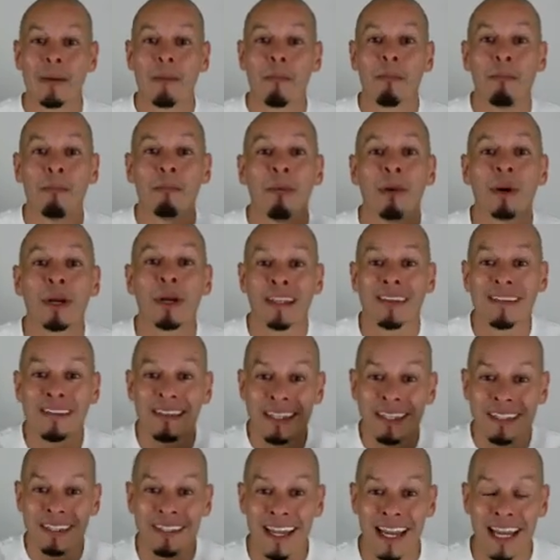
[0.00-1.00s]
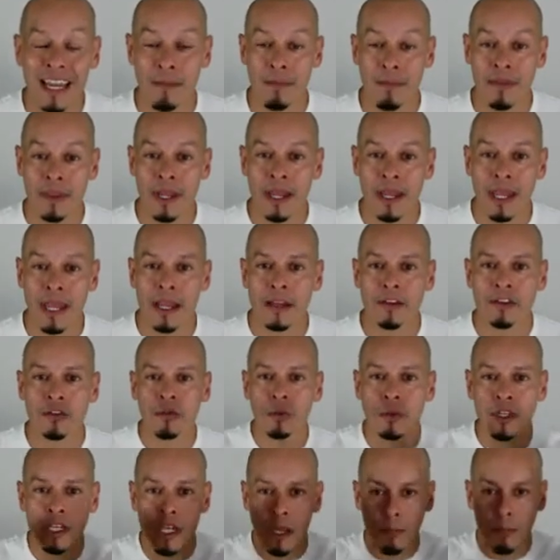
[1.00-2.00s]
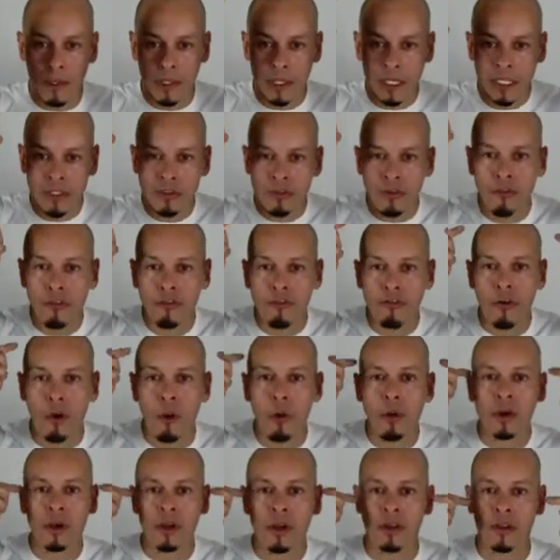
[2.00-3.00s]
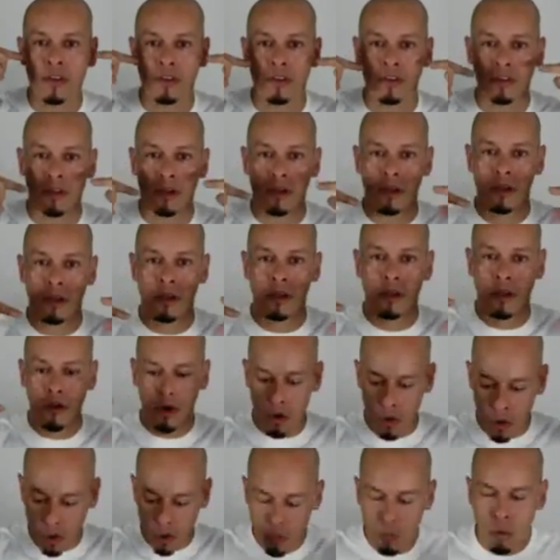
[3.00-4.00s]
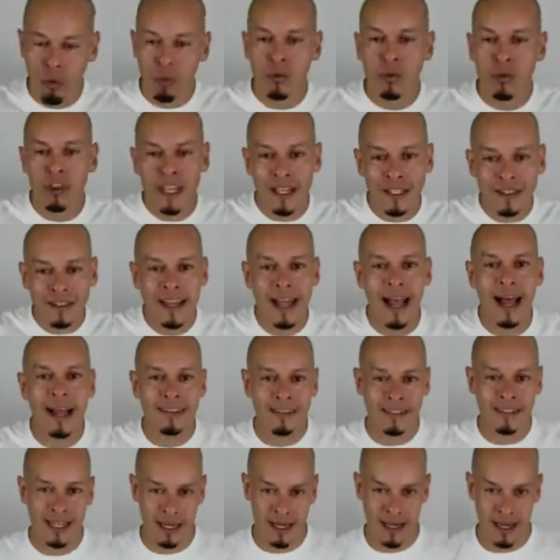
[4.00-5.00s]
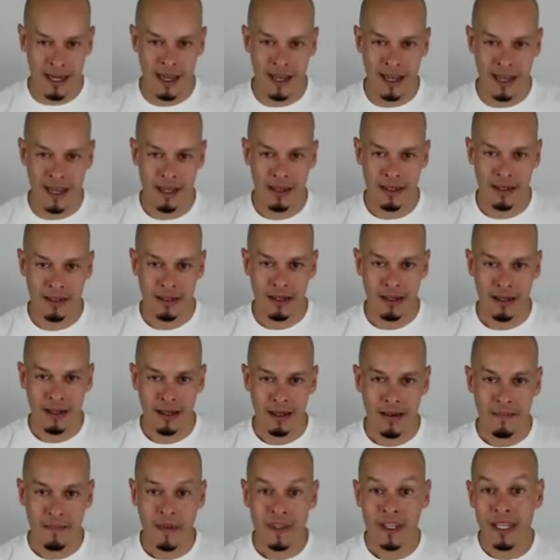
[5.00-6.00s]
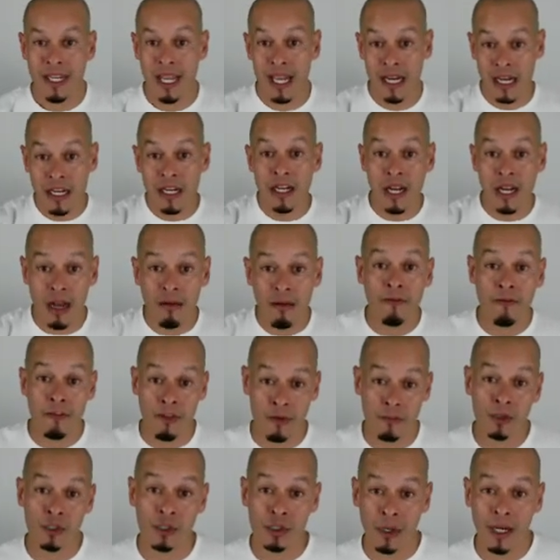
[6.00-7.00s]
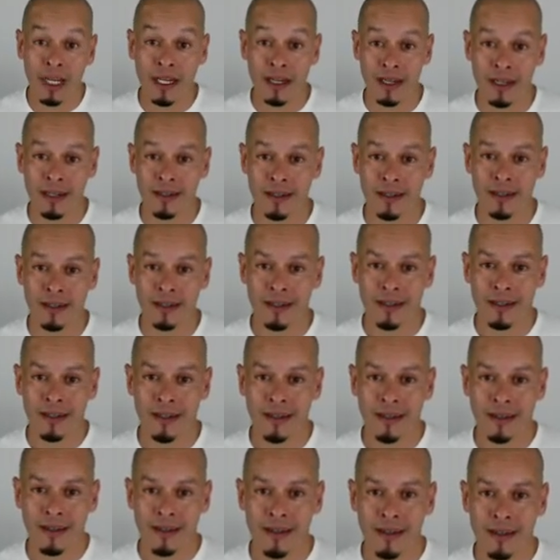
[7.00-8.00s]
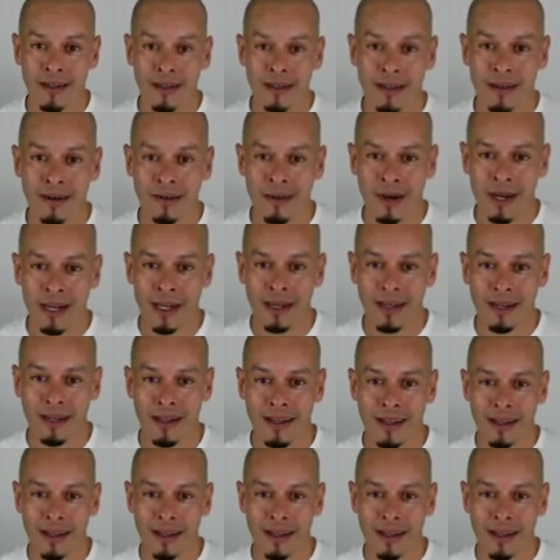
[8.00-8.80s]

But it's the same thing. So the ability to focus on the task at hand can come from training, right?